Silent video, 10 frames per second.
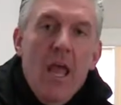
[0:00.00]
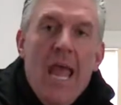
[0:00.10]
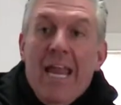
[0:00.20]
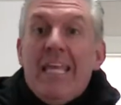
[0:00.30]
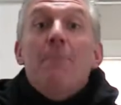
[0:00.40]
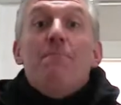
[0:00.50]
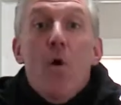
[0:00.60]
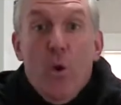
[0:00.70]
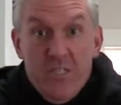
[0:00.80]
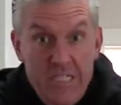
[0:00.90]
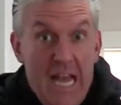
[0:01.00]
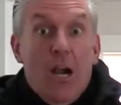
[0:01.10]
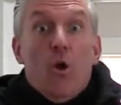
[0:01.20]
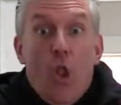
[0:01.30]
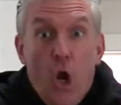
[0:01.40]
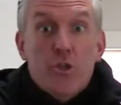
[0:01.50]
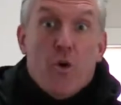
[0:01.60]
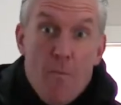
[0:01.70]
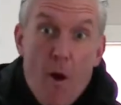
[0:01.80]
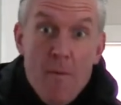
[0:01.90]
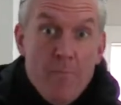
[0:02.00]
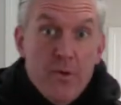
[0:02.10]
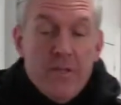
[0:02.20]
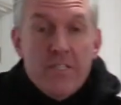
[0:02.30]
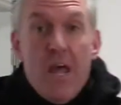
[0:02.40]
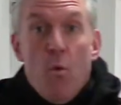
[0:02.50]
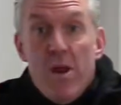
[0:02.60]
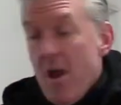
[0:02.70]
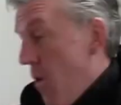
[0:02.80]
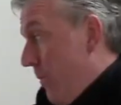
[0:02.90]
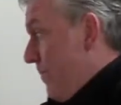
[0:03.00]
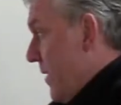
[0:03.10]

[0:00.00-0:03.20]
and keep focusing on our larger apartment buildings that we own.